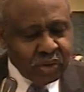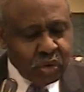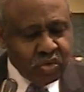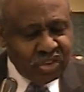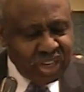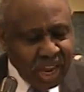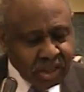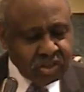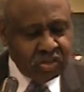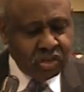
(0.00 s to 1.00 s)
to
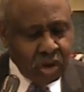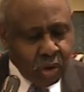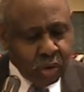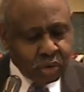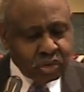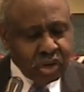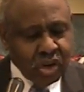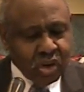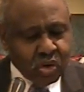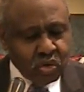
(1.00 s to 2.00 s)
test those
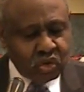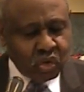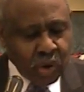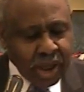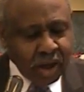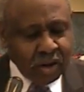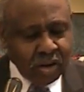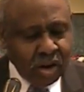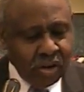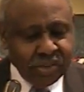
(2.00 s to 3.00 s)
who
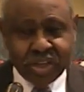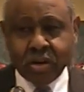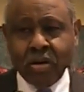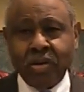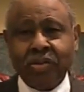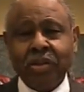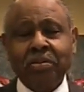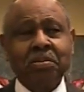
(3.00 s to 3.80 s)
dwell on the earth.